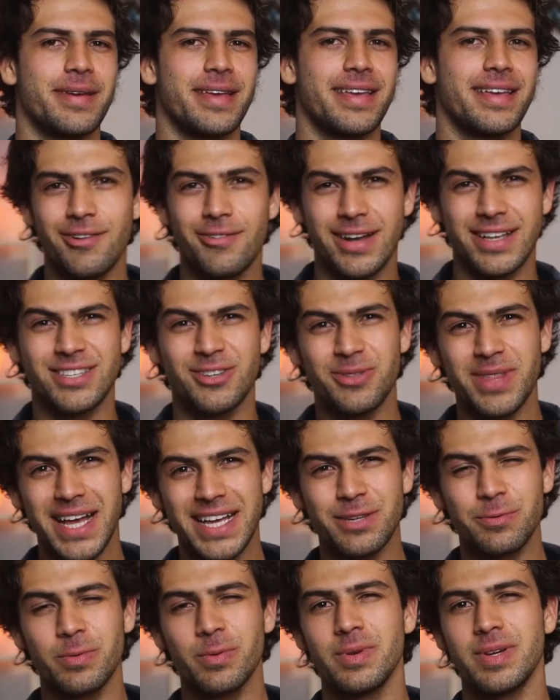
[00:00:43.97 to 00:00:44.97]
Alright, so
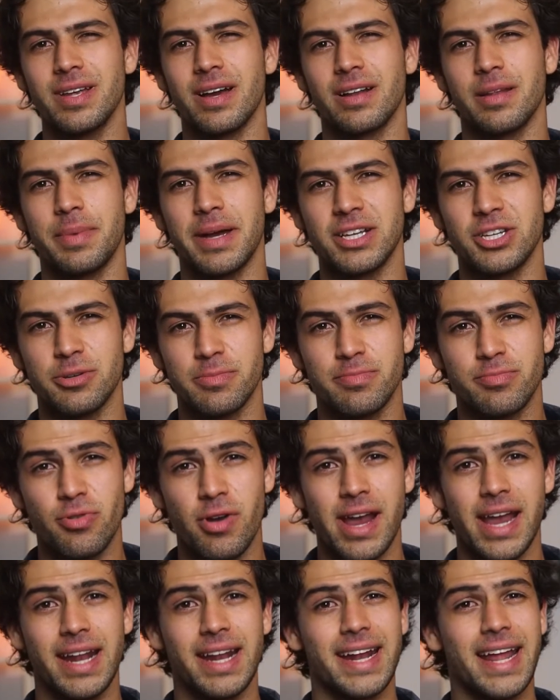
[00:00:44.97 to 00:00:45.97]
last week we talked about your
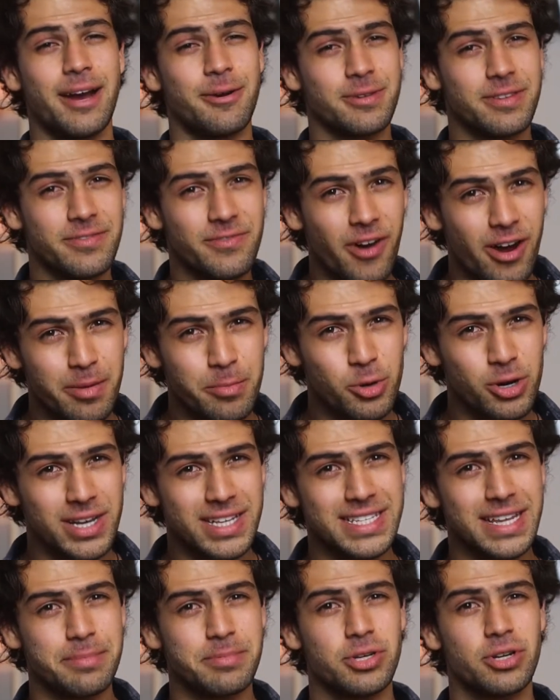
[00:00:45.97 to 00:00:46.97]
brain and how it's far more
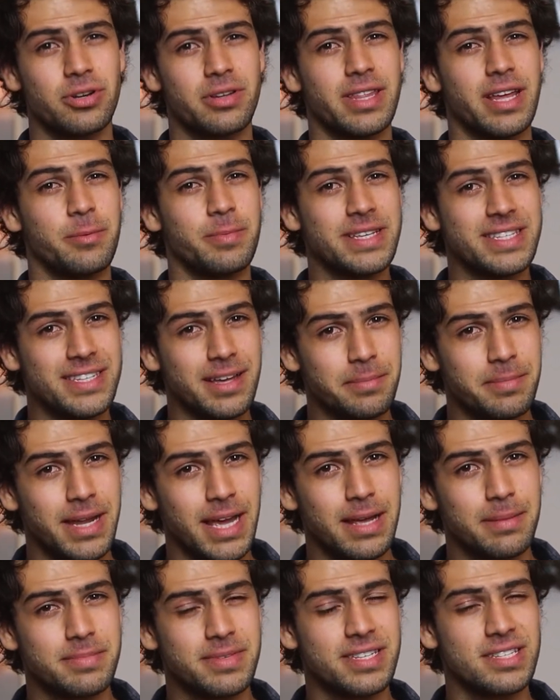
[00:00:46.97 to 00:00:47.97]
exceptional than we
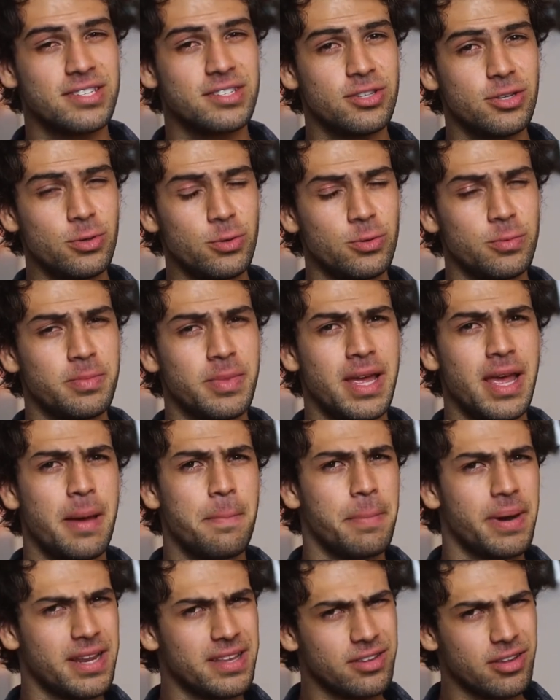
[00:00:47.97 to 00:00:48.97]
sometimes assume,
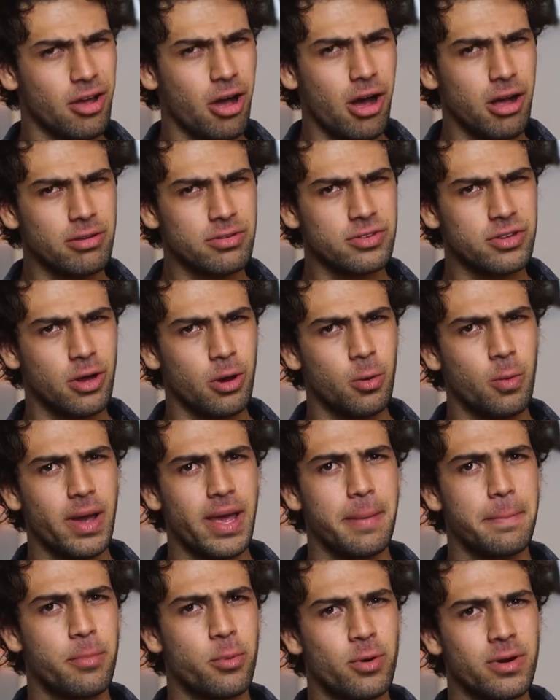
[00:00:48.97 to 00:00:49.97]
but it's also
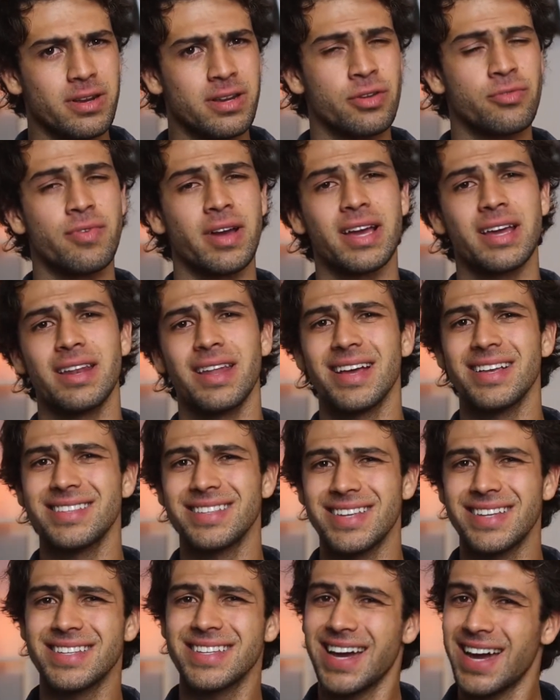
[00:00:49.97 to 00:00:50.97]
important to recognize
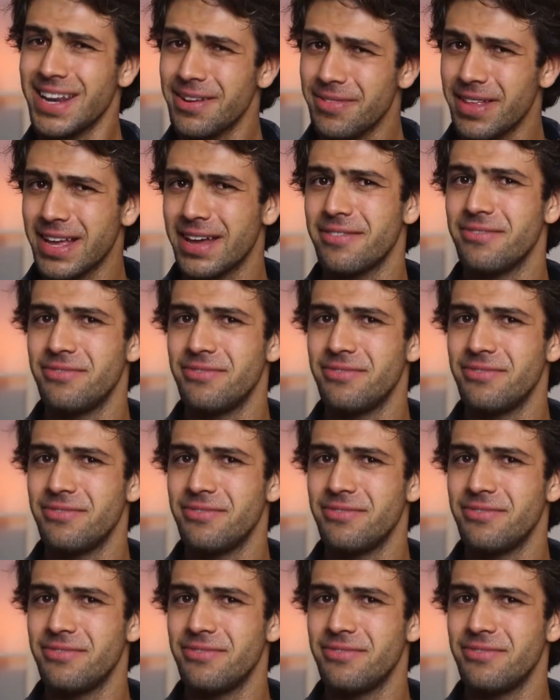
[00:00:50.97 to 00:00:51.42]
that it's kind of like a